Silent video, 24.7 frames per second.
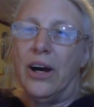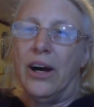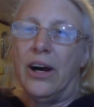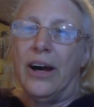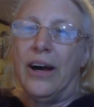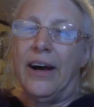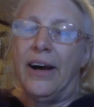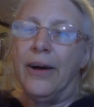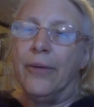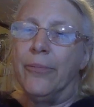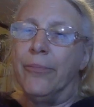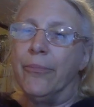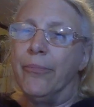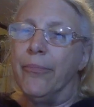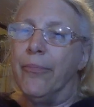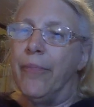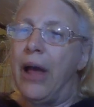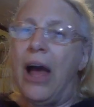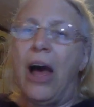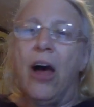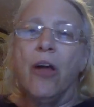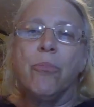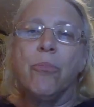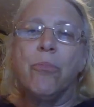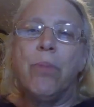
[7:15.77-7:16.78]

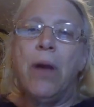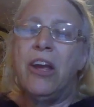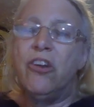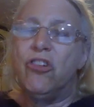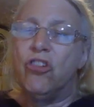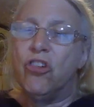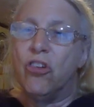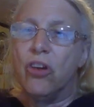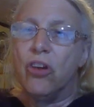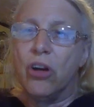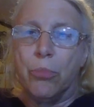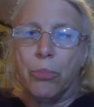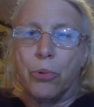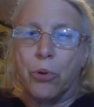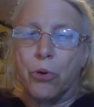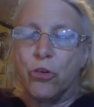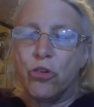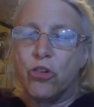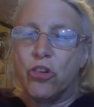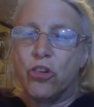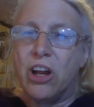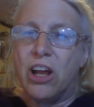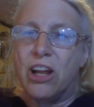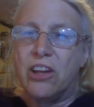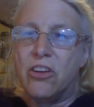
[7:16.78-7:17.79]
outpatient
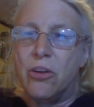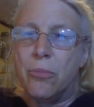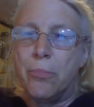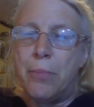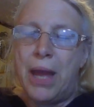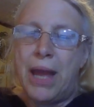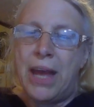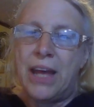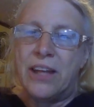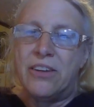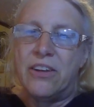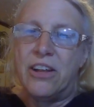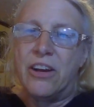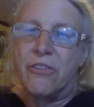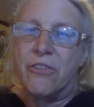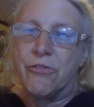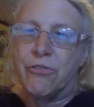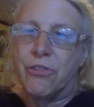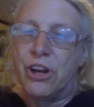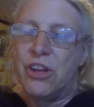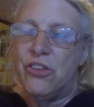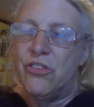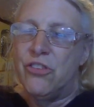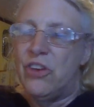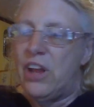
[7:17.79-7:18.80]
abortion on demand at a
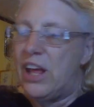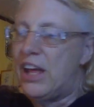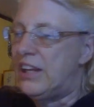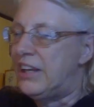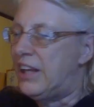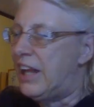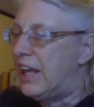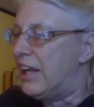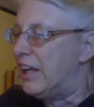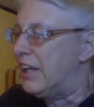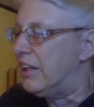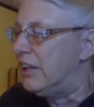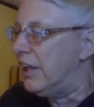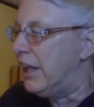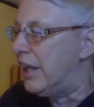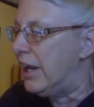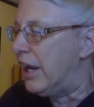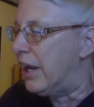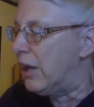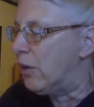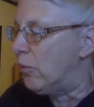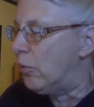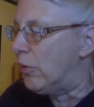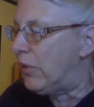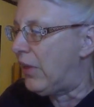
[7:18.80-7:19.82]
freestanding
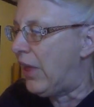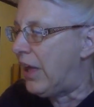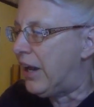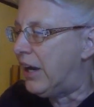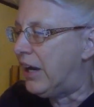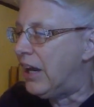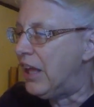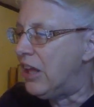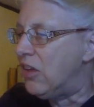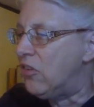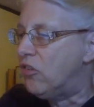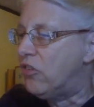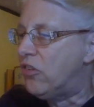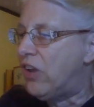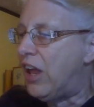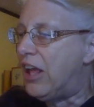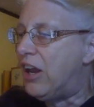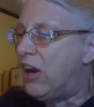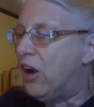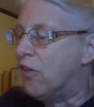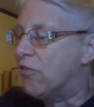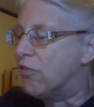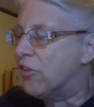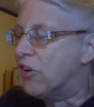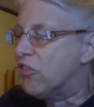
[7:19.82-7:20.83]
clinic without any state
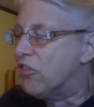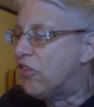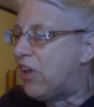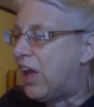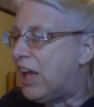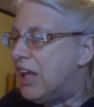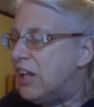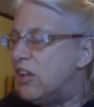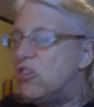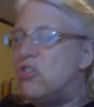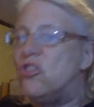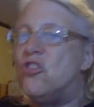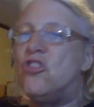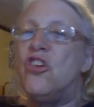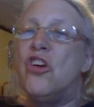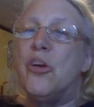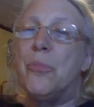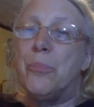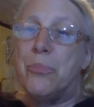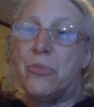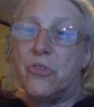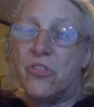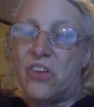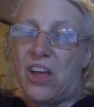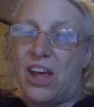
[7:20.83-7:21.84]
oversight,
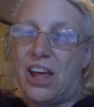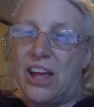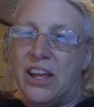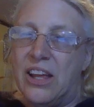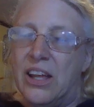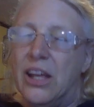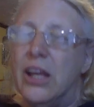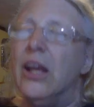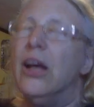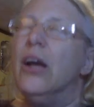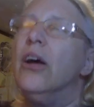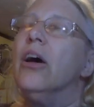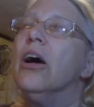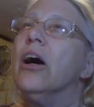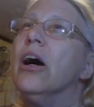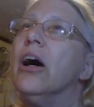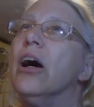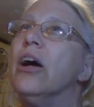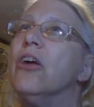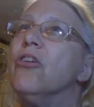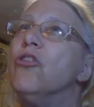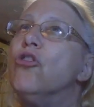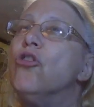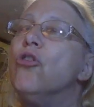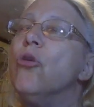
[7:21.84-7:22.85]
GPSA,
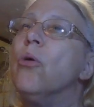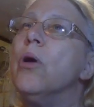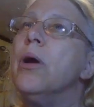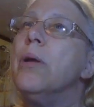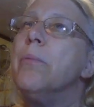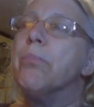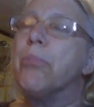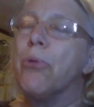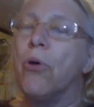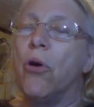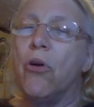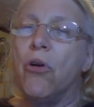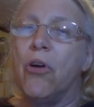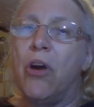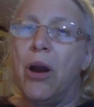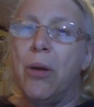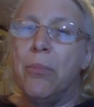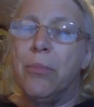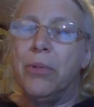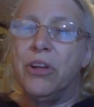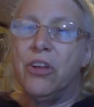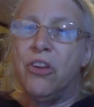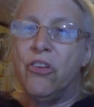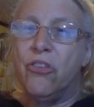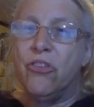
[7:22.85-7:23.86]
a joint program
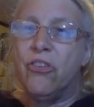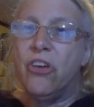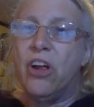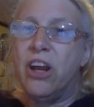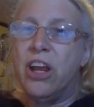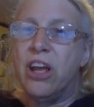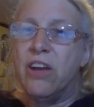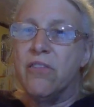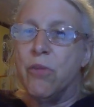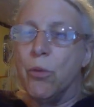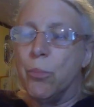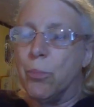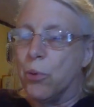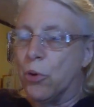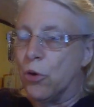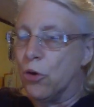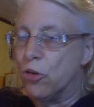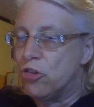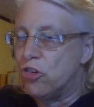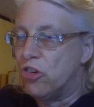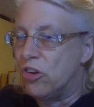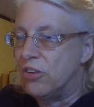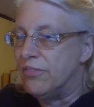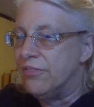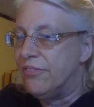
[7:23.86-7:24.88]
in the study of
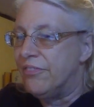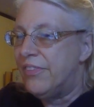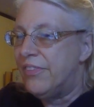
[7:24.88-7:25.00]
abortion.